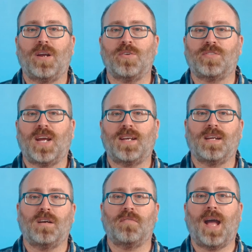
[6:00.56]

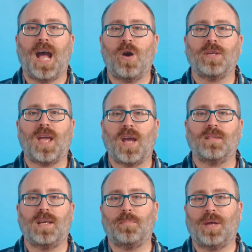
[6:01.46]
understanding of how to
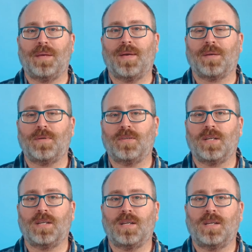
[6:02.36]
calculate payback
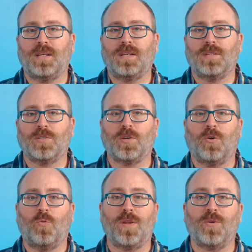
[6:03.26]
period. So
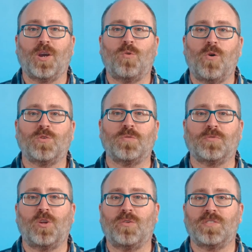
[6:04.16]
when you get quotes from
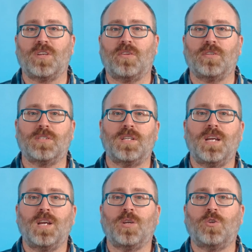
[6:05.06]
solar installers,
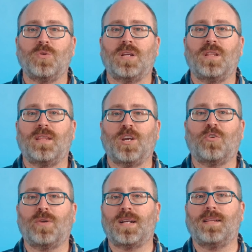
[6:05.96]
you can think
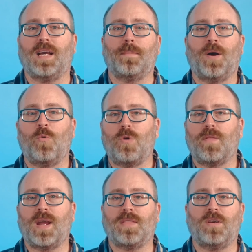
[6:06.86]
critically about where
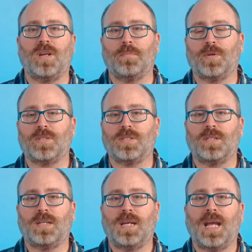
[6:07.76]
they get their numbers
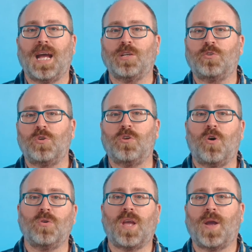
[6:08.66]
and do your
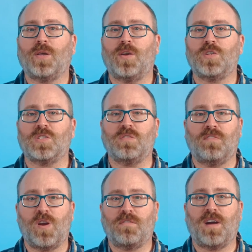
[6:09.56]
own calculations to
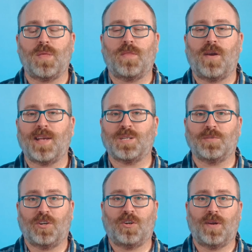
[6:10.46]
verify that their estimates
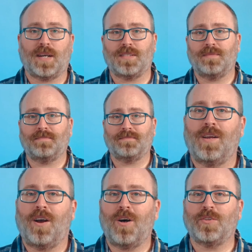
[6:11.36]
are correct.
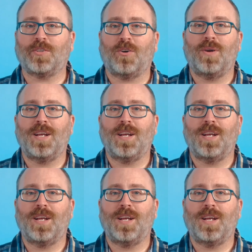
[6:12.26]
Also,